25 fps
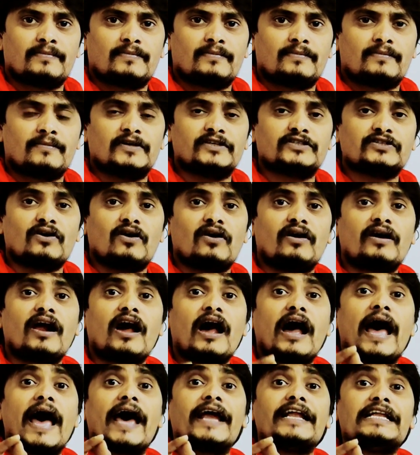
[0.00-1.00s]
Which are
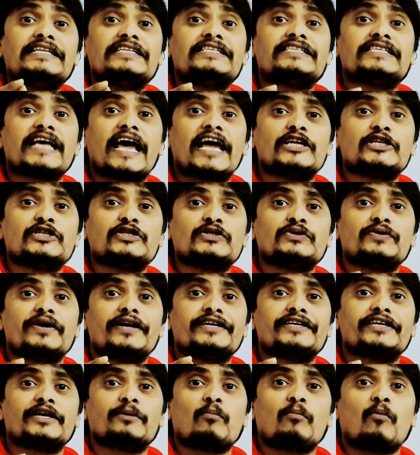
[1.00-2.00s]

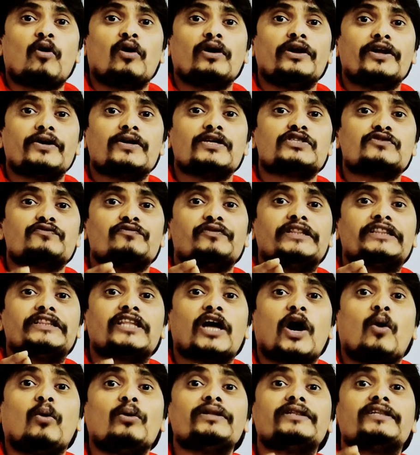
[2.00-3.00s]
unsaturated molecules
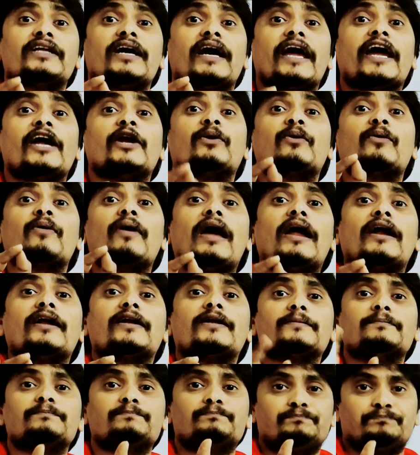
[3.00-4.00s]
without the
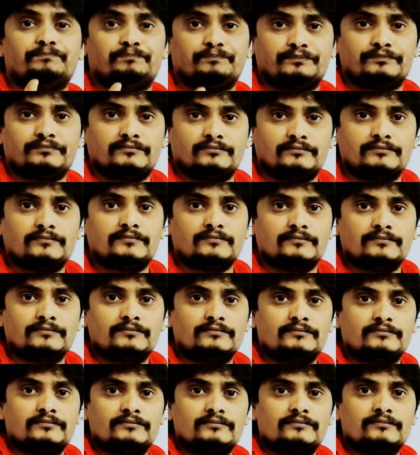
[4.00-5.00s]
heteroatom.
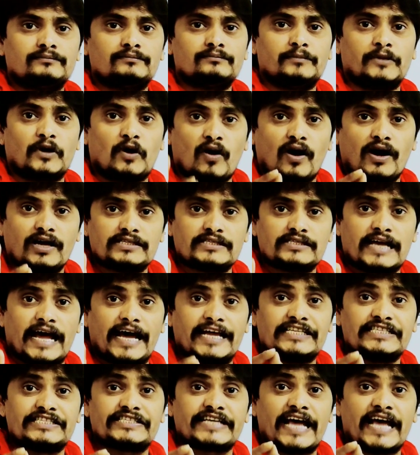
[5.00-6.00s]
Because
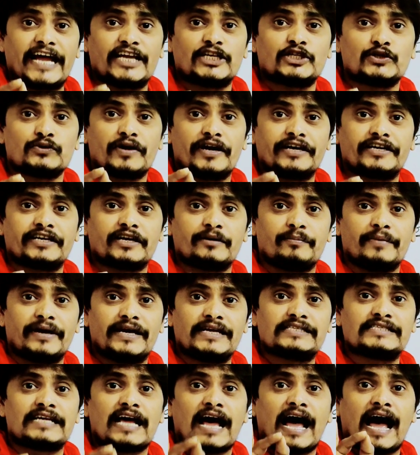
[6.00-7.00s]
unsaturated
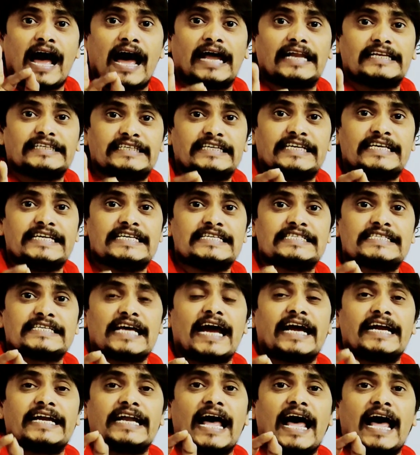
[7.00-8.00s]
means alkenes
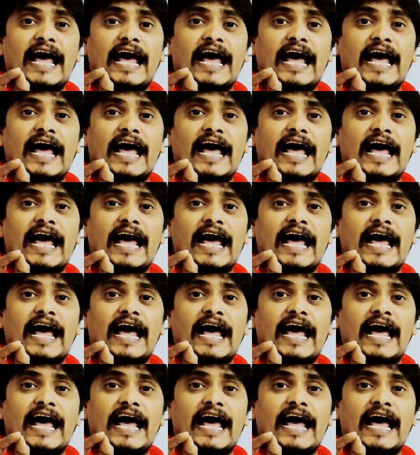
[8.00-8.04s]
and